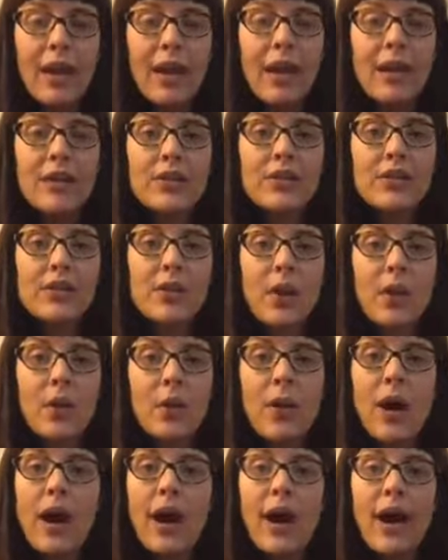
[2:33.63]
and
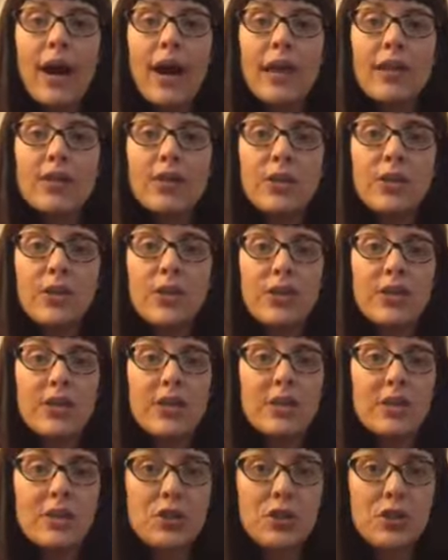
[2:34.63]
so I do use
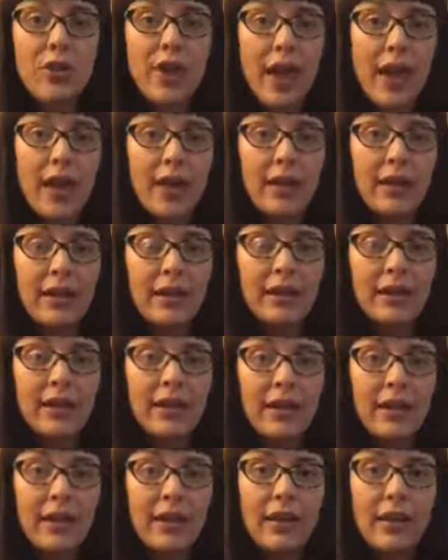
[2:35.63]
Ninja Red
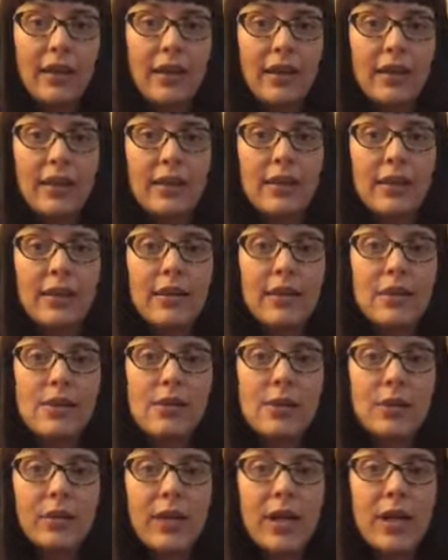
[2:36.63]
in the
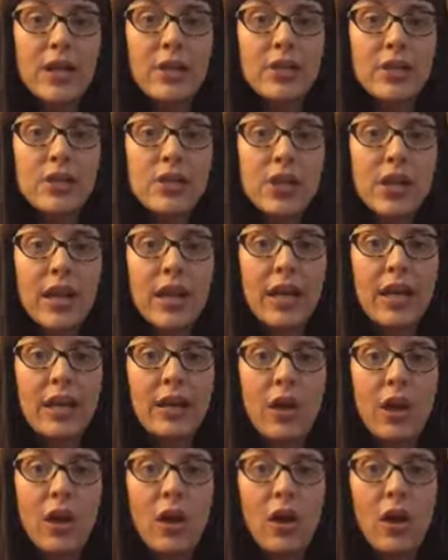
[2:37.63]
syringe,
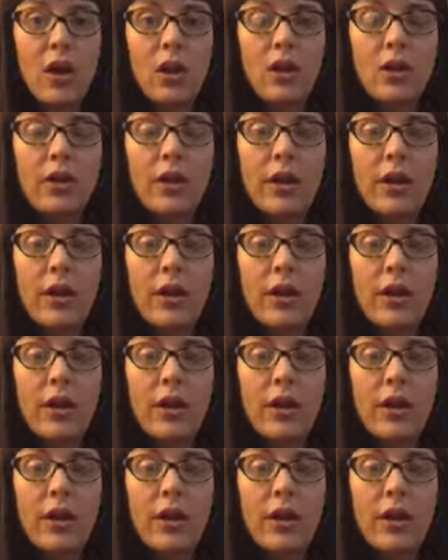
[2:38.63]
and I'll